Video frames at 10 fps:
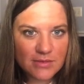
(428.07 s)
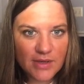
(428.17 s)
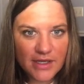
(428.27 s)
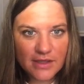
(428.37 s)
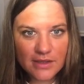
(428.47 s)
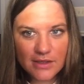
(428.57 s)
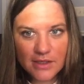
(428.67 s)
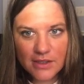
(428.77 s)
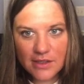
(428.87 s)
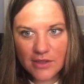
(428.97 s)
Well,
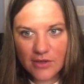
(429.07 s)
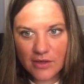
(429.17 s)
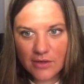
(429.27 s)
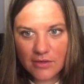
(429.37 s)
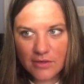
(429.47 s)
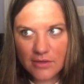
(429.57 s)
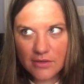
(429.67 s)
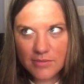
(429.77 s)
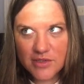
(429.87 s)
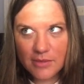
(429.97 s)
I'm
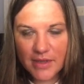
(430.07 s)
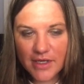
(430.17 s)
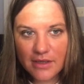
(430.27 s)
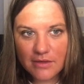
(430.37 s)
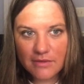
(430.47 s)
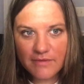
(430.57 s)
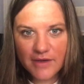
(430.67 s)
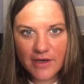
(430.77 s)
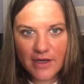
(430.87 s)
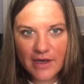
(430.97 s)
sure by now you
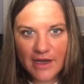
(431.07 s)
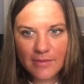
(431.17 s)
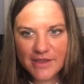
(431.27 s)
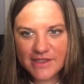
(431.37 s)
figured out how much